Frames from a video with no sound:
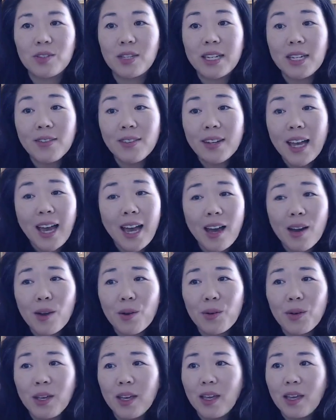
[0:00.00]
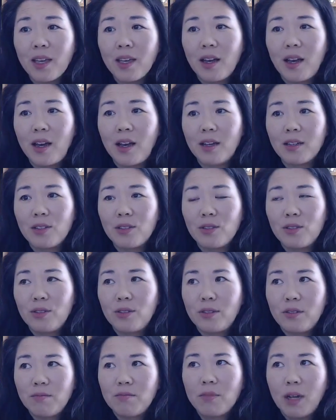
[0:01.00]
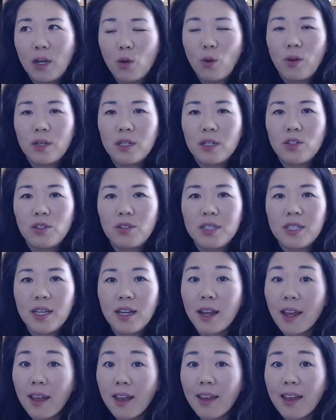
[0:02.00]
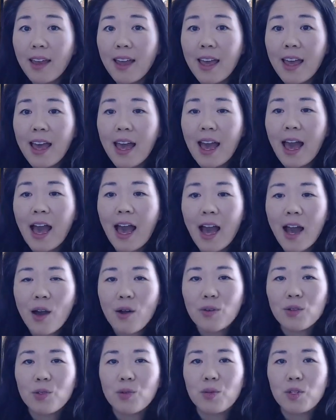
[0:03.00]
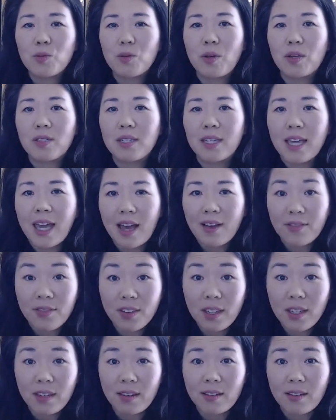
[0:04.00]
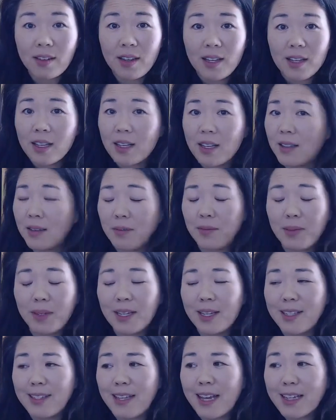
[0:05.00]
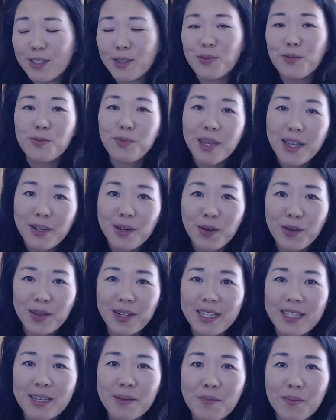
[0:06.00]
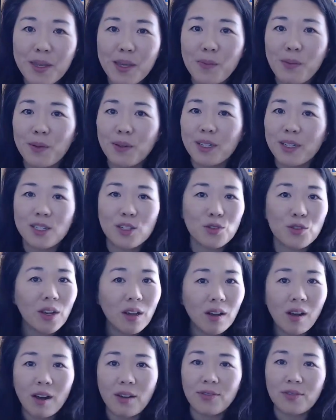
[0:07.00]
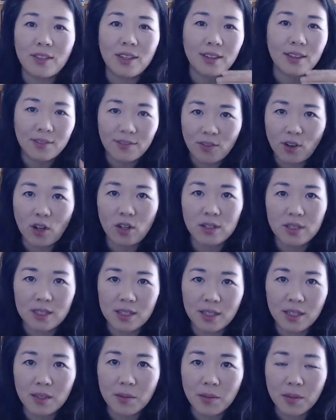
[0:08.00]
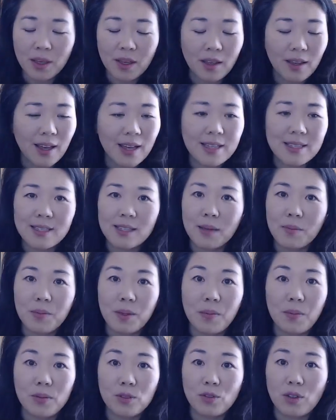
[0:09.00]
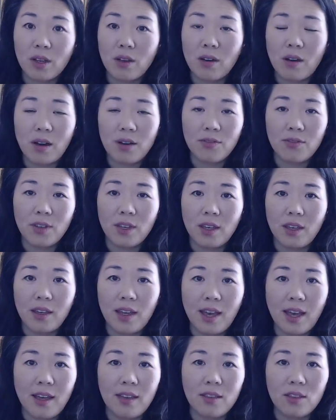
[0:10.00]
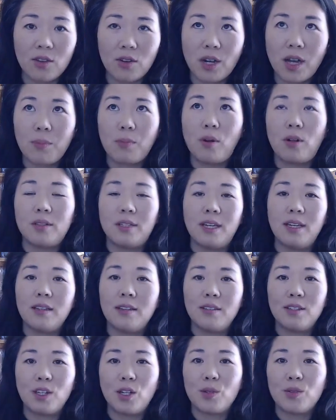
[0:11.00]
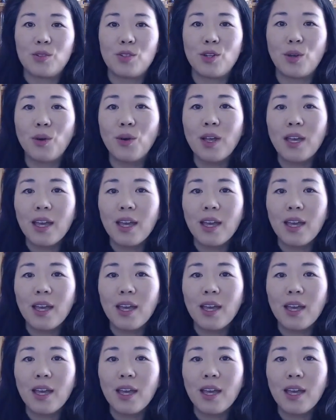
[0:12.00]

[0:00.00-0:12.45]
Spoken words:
and even how, according to your DNA, how you respond to caffeine. Because as you may notice, some people can drink coffee and then fall asleep, and some people drink coffee and they're up all night, you know. So